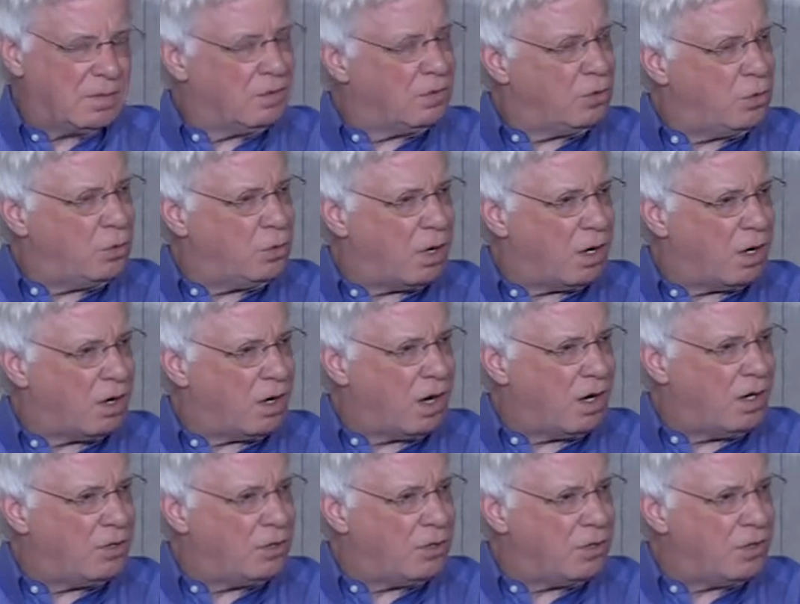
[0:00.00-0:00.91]
You are
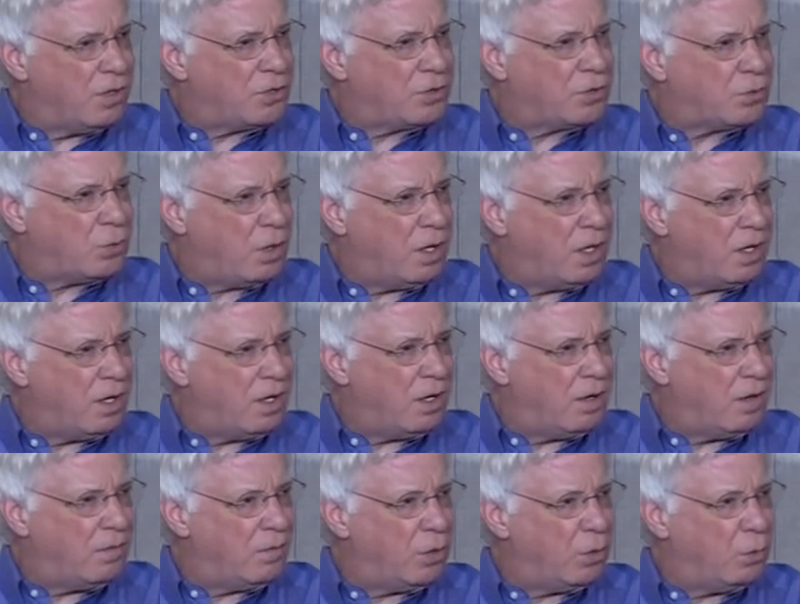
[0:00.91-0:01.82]
under the sway
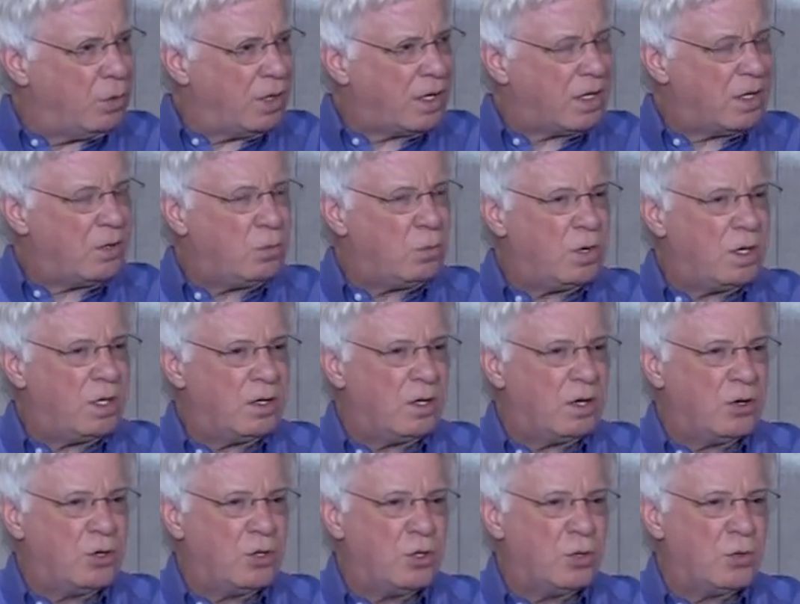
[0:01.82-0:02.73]
of the wicked one,
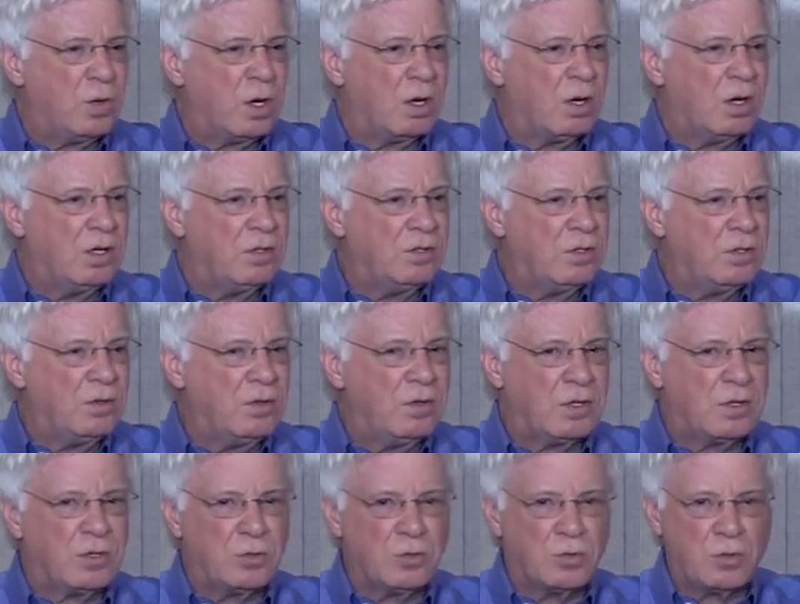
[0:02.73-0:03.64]
or you are under
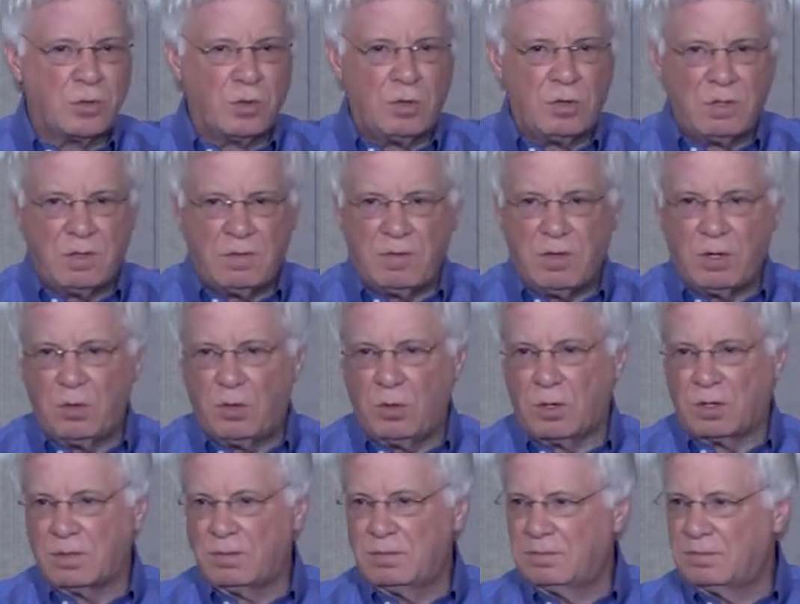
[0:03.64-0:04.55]
the control of the
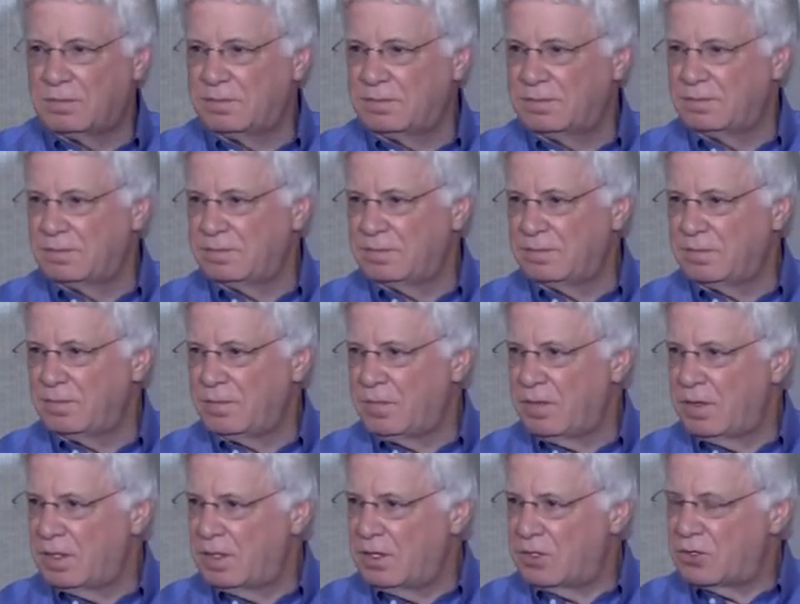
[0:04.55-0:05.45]
Lord.
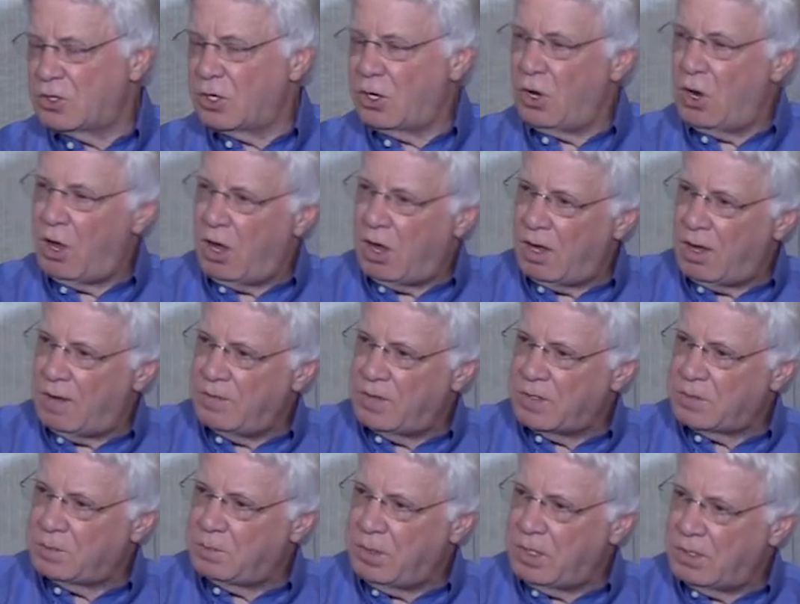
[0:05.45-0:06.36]
There's a law of
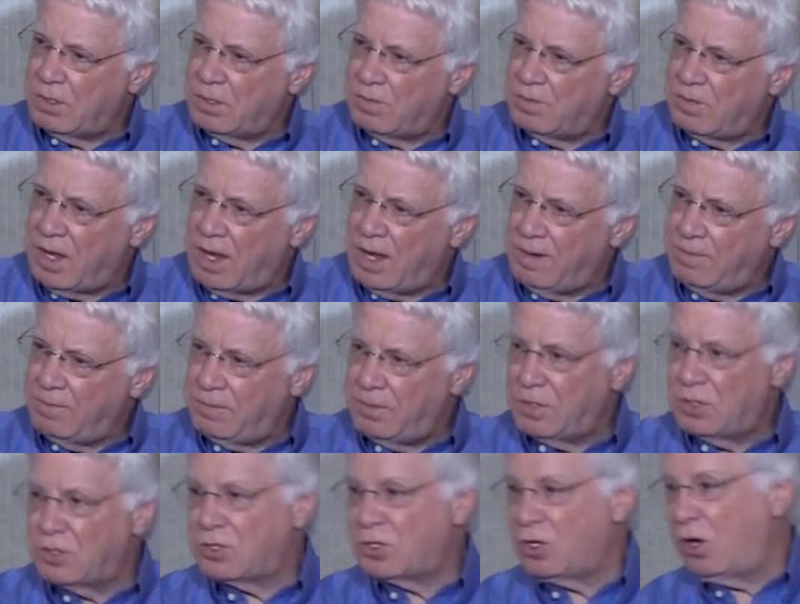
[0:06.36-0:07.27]
the spirit of life, and
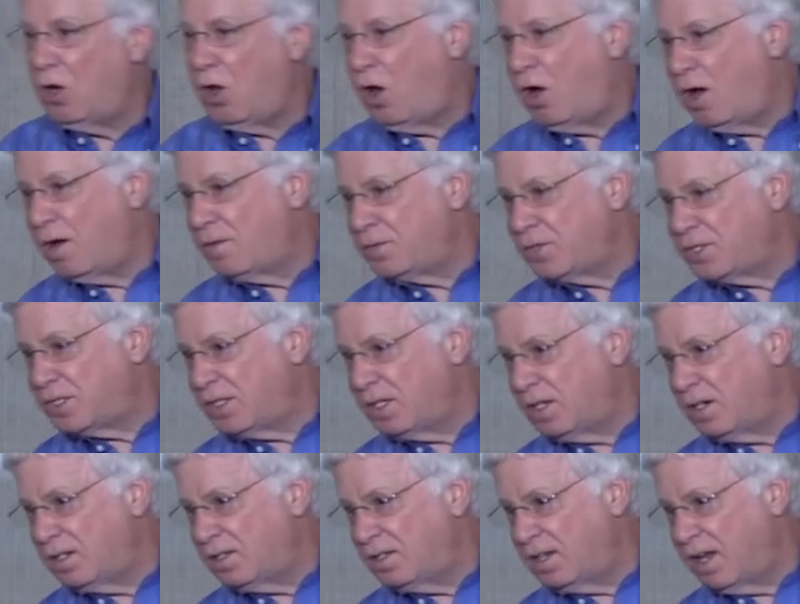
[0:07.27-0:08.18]
there's a law of
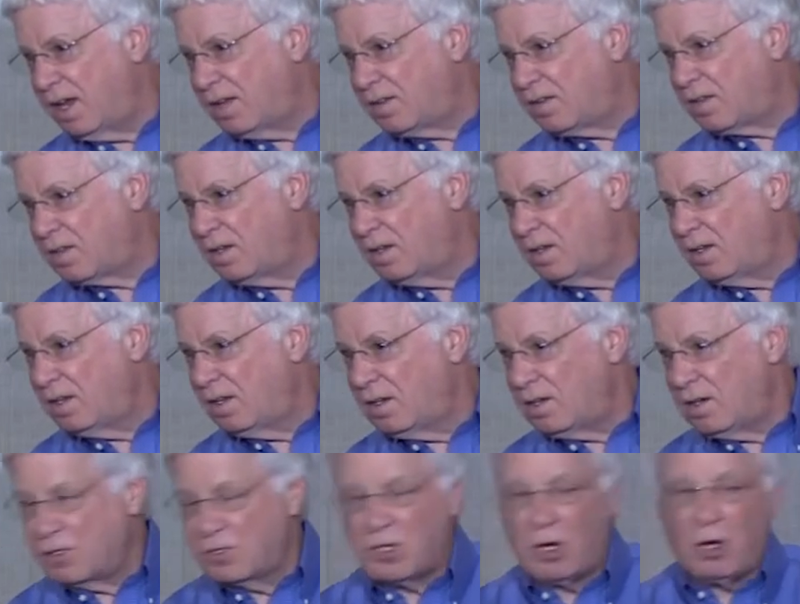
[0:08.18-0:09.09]
sin and death.
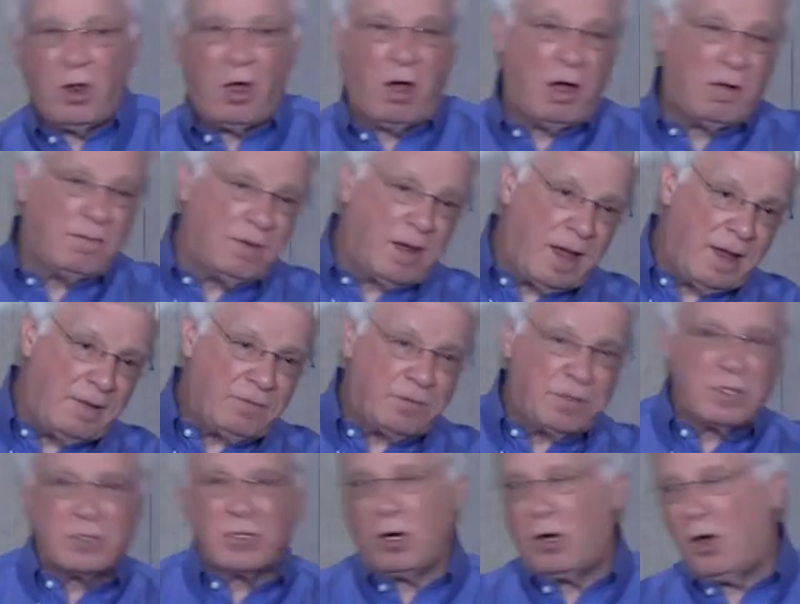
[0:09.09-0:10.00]
There's a law of life,
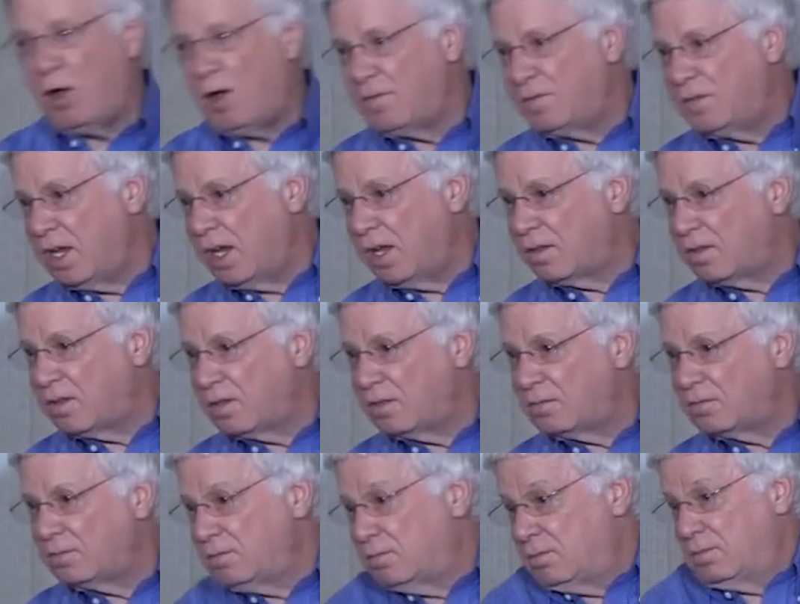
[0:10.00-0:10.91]
there's a law of death.
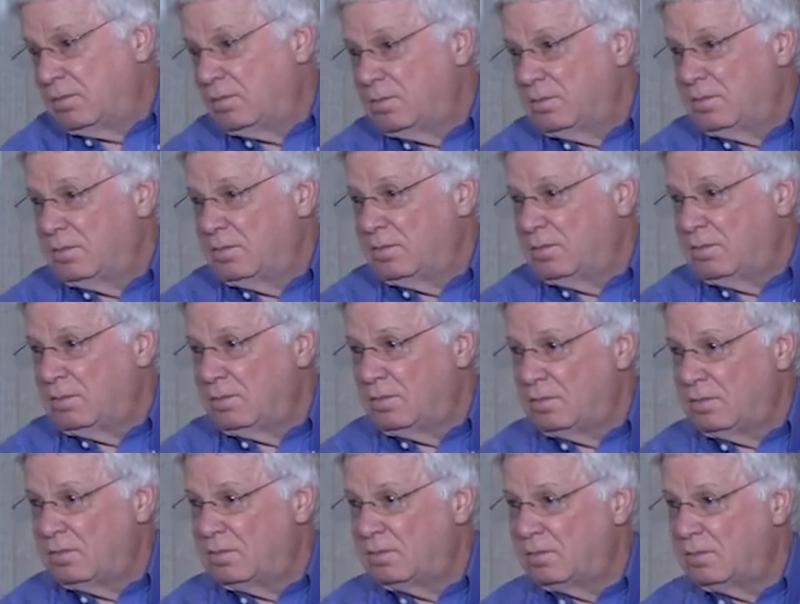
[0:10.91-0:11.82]

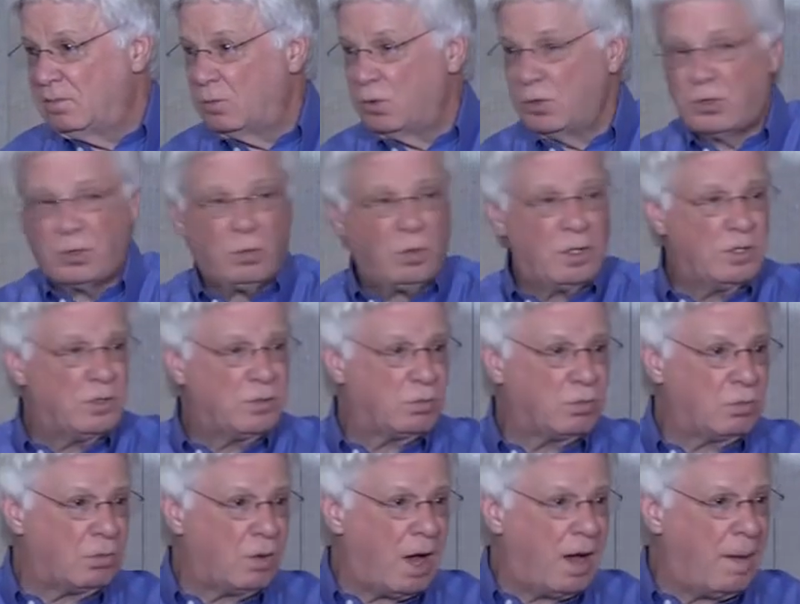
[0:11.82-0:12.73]
Which one's
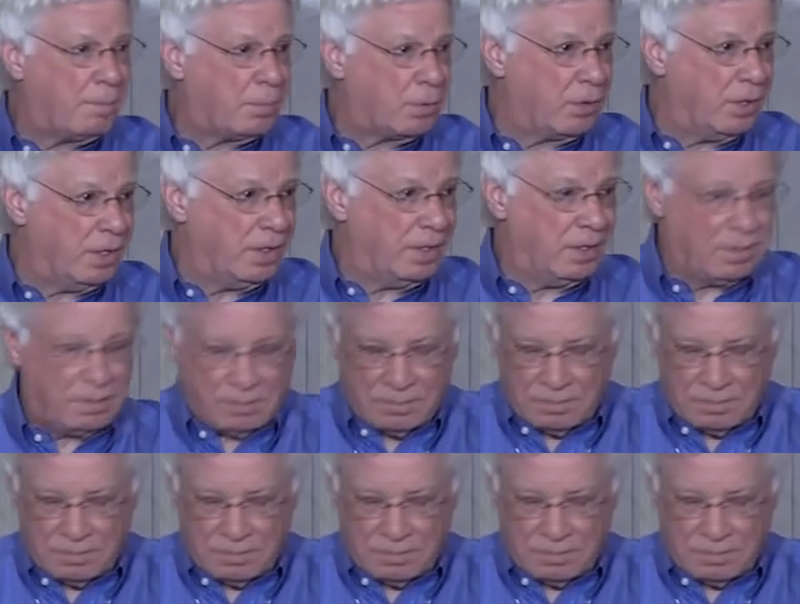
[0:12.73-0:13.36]
operating?